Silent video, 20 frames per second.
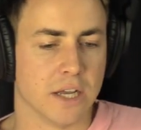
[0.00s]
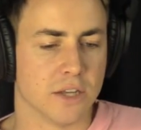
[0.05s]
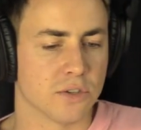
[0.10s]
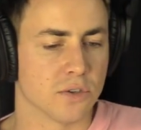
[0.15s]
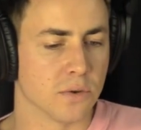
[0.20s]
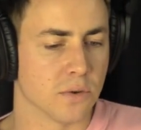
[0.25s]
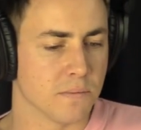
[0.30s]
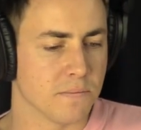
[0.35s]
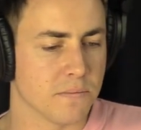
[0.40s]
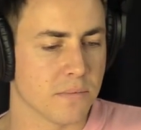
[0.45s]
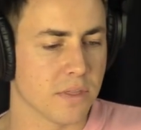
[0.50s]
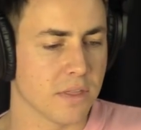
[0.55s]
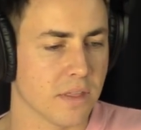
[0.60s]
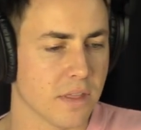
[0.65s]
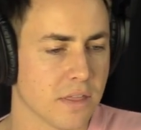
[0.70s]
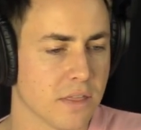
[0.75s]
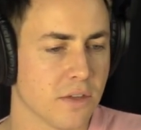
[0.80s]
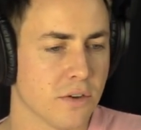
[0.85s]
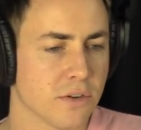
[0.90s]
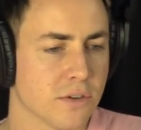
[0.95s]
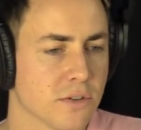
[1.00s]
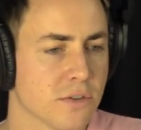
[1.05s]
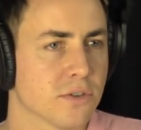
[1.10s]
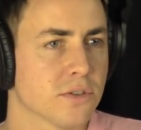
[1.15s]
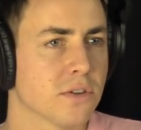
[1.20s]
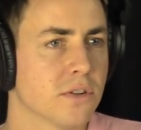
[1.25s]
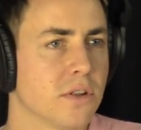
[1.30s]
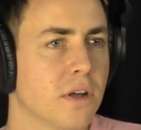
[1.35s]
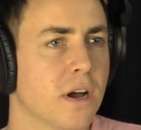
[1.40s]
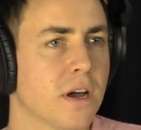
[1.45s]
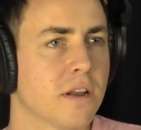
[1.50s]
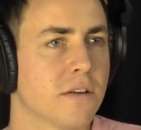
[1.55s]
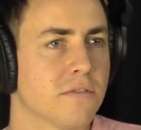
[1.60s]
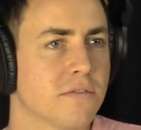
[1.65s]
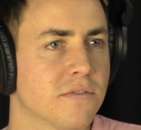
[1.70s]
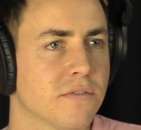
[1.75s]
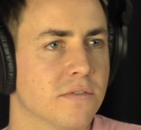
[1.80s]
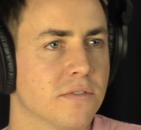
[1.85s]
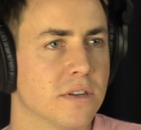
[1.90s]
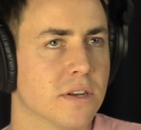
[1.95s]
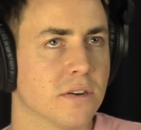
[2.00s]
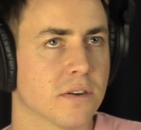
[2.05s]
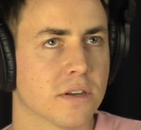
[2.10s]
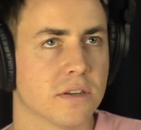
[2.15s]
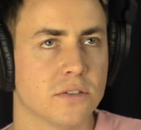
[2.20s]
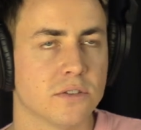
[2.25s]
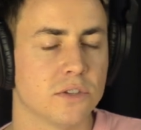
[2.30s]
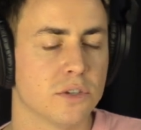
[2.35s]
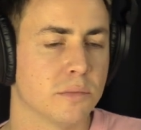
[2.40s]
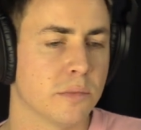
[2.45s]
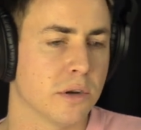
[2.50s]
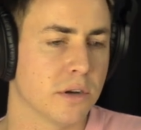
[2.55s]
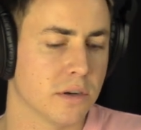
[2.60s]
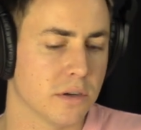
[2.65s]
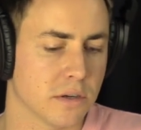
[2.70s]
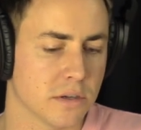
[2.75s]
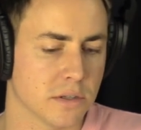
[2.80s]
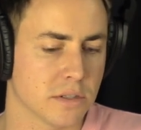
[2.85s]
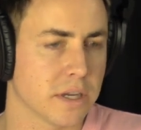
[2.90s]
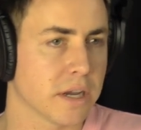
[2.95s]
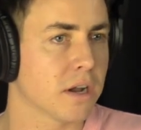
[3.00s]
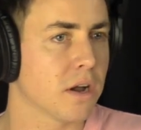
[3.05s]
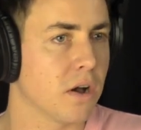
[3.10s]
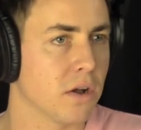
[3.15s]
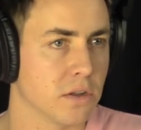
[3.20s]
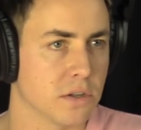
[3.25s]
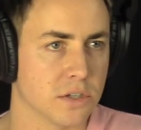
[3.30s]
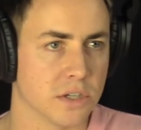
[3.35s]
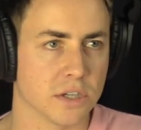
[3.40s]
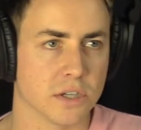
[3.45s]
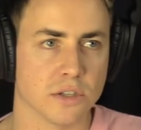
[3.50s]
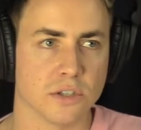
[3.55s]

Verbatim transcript: So there, there's a lot of you know consumer psychology,